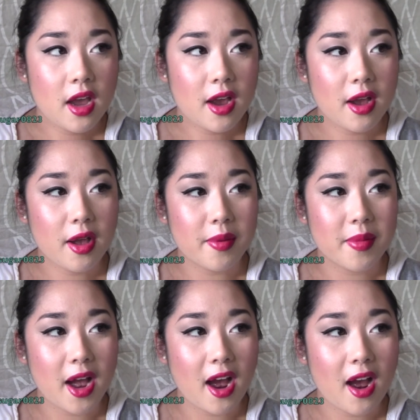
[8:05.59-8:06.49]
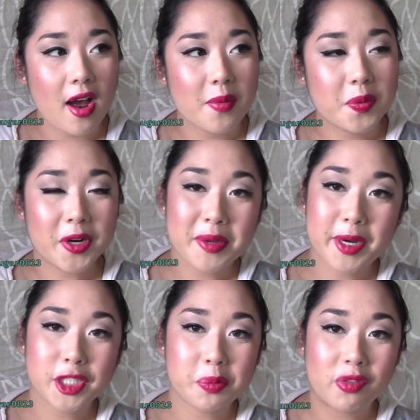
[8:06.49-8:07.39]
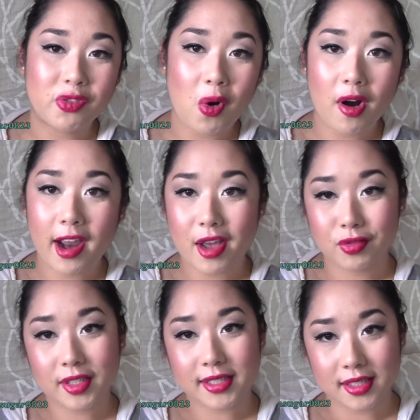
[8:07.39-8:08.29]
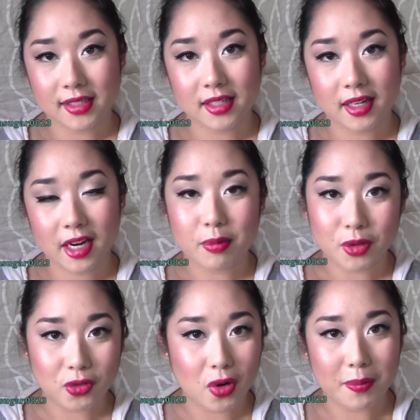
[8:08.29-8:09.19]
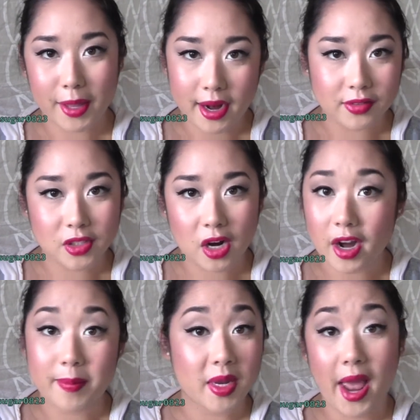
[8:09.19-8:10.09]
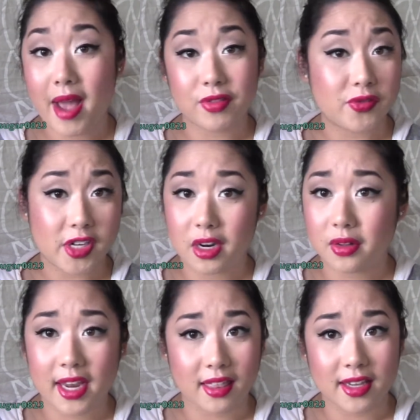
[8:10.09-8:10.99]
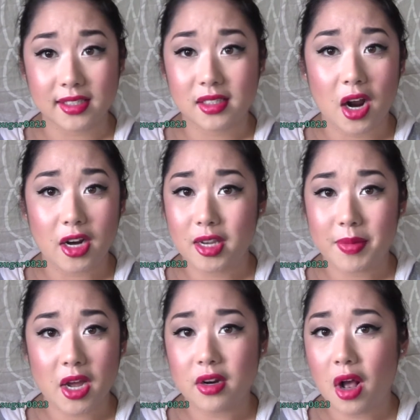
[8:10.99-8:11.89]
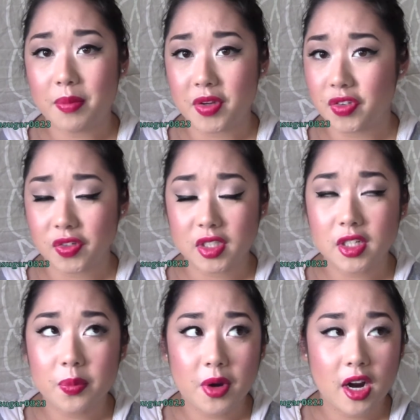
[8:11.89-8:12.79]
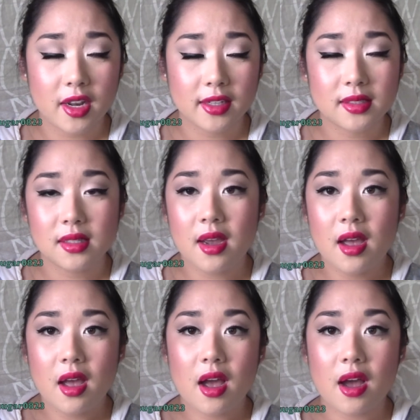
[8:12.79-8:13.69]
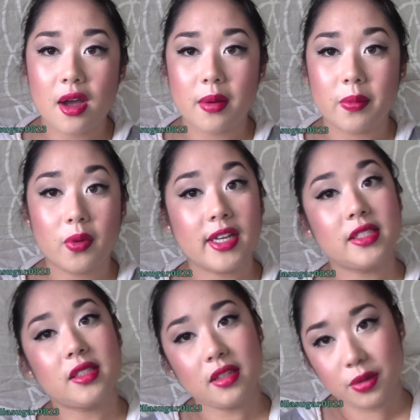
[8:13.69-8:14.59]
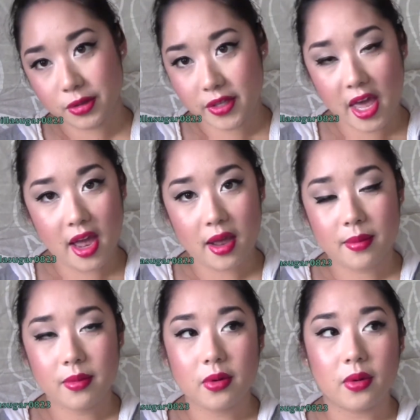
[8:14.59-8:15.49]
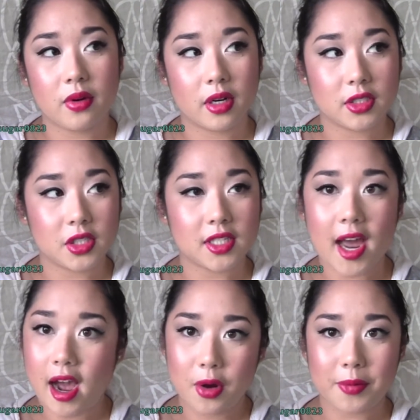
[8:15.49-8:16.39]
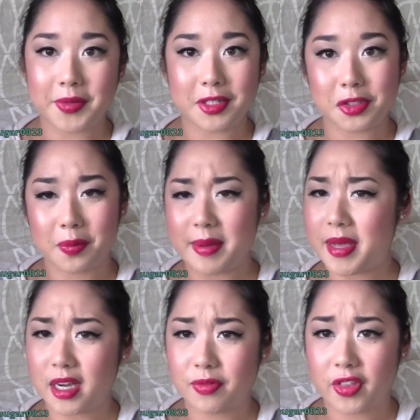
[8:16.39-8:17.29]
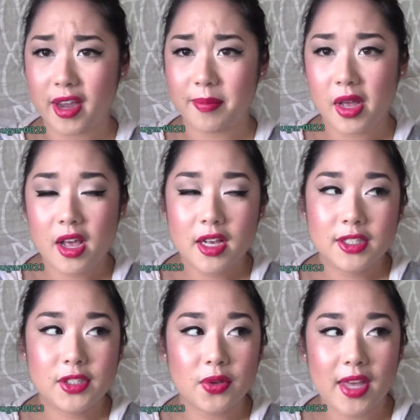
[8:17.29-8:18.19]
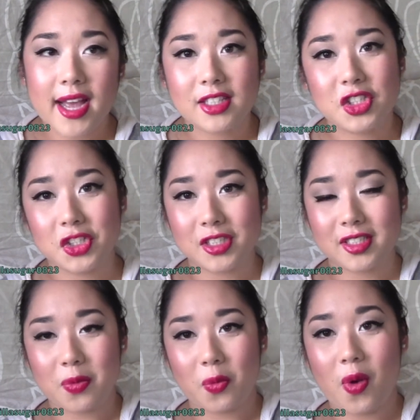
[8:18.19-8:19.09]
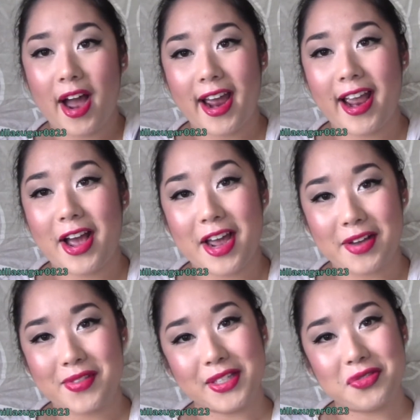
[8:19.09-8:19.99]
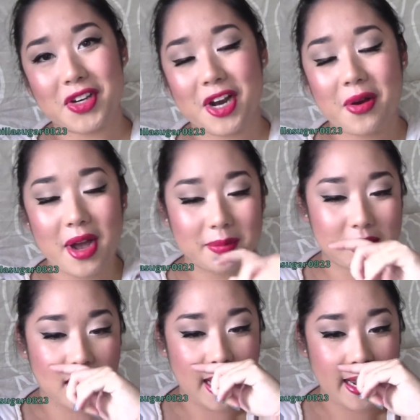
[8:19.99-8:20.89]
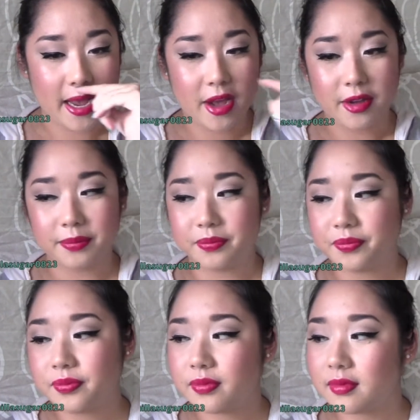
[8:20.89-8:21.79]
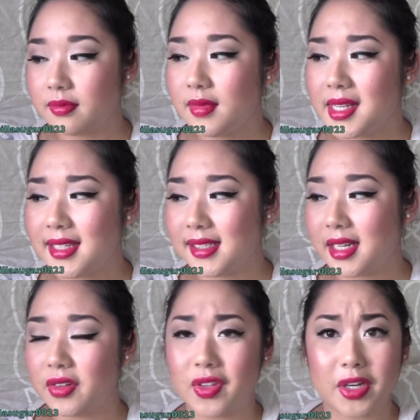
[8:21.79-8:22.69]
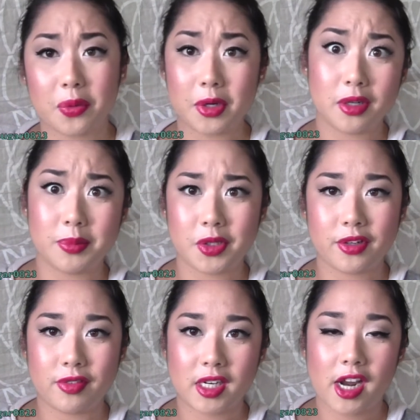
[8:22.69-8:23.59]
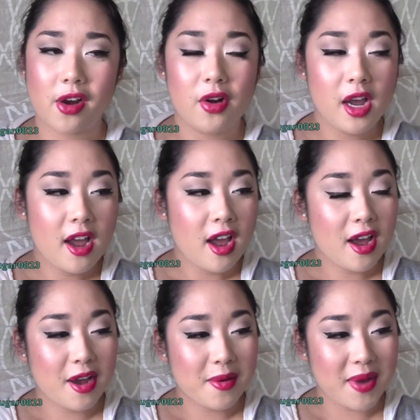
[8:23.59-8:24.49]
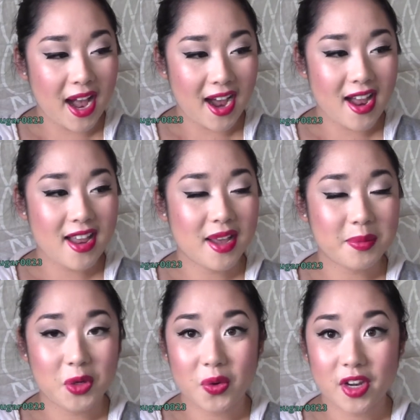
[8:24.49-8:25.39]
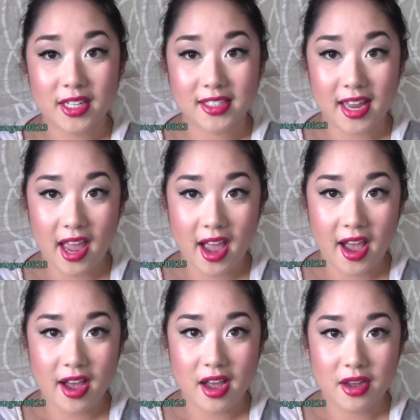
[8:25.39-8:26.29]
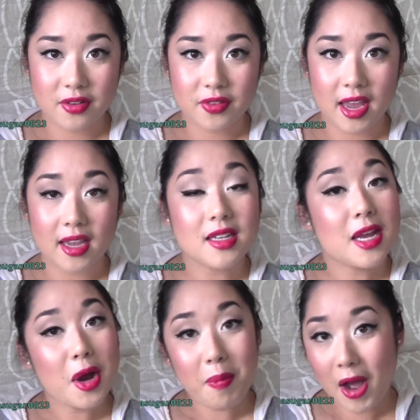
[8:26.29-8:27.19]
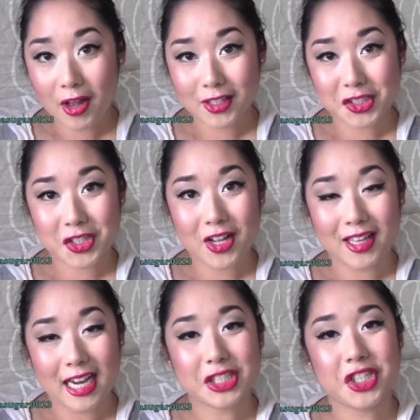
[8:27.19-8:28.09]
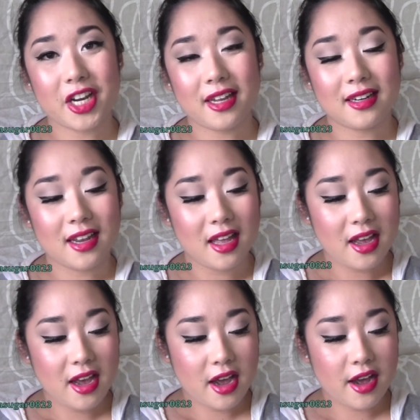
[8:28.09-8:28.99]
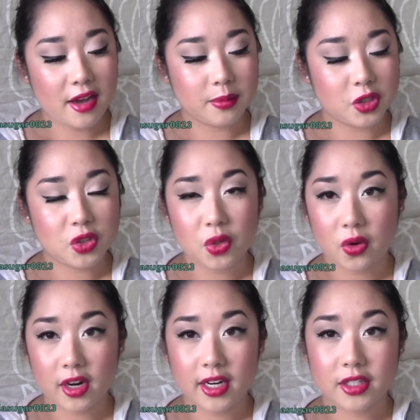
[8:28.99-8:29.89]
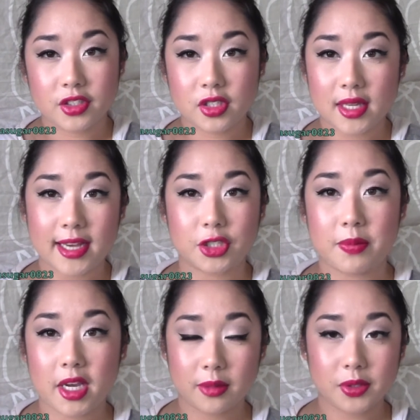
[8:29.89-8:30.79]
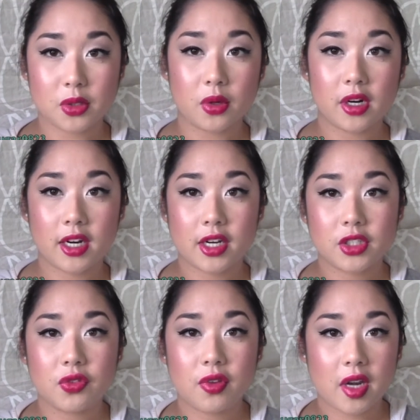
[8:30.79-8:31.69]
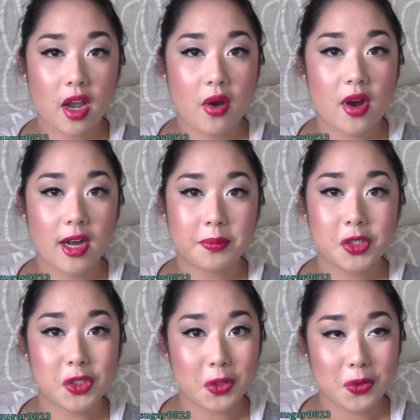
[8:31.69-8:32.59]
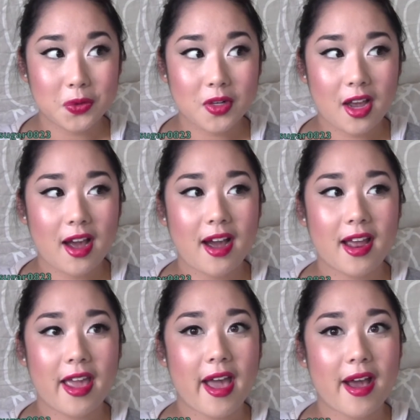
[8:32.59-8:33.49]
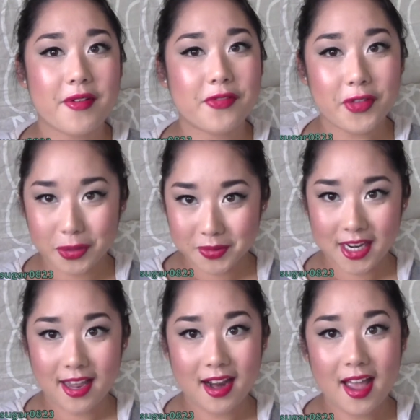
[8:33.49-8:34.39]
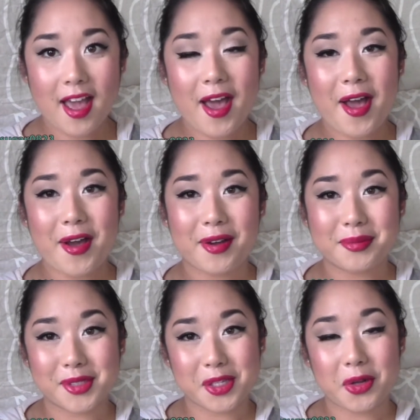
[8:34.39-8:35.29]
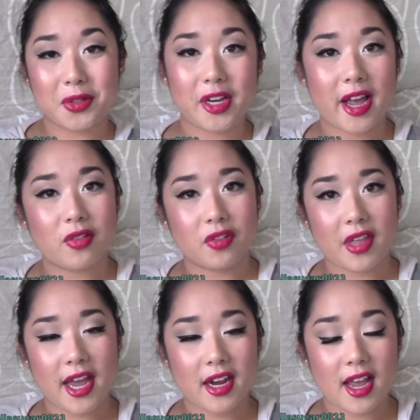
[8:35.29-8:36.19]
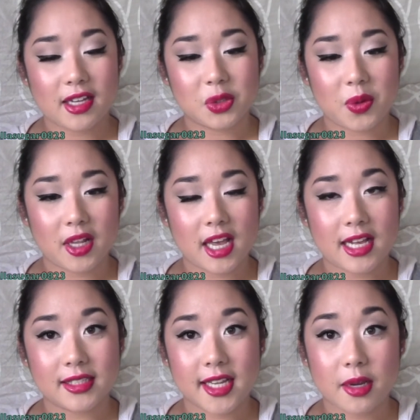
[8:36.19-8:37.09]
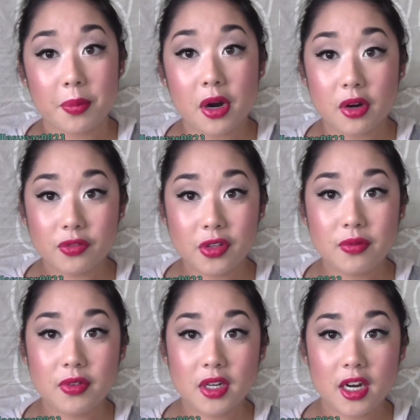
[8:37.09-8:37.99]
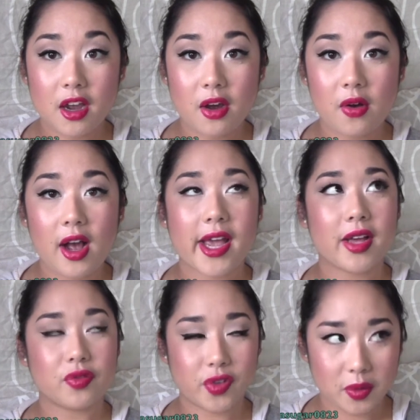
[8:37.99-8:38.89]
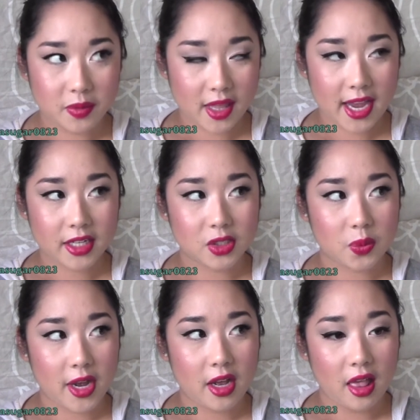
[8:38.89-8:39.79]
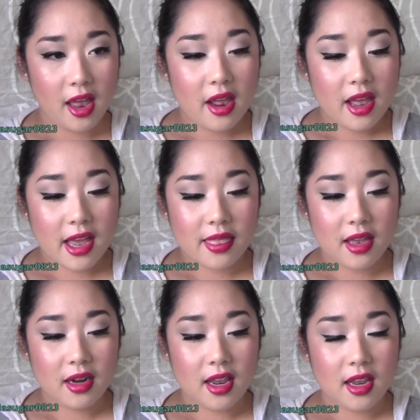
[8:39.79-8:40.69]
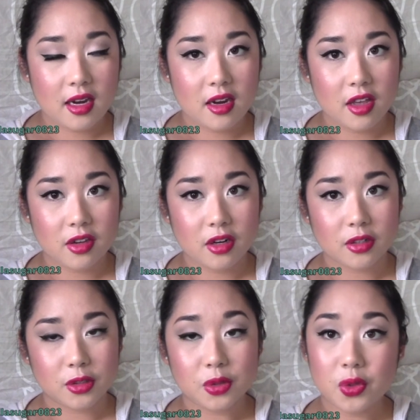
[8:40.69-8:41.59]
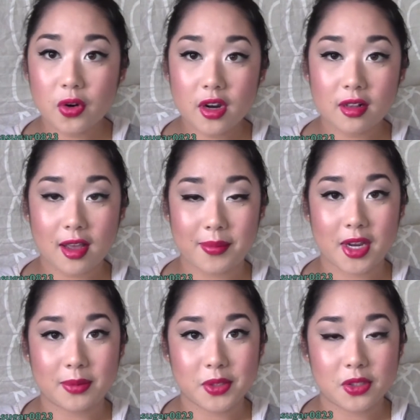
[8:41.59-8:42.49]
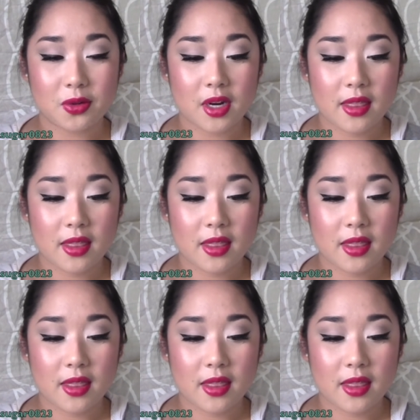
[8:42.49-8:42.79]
Um, pretty much before every season and before playoffs start, I'm gonna have a video like this talking about all my favorite teal products, um, ways to use them, or just how I'm gonna do my makeup for them. So that's just why I have this video up today. Um, instead of like a real beauty video. Um, I am going to have a nail polish collection um, storage slash makeup storage video up soon. I have filmed it, um, so look out for that as well as a perfume video. I have filmed that as well. And then another tutorial coming up soon.